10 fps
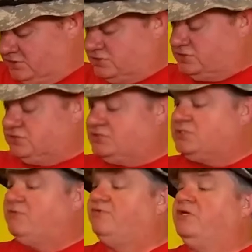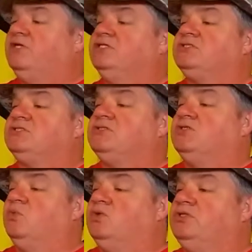of it is
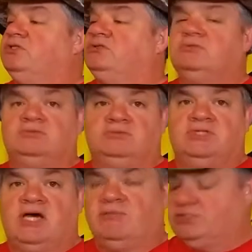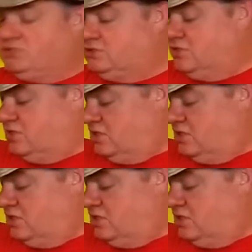the wooden Thomas.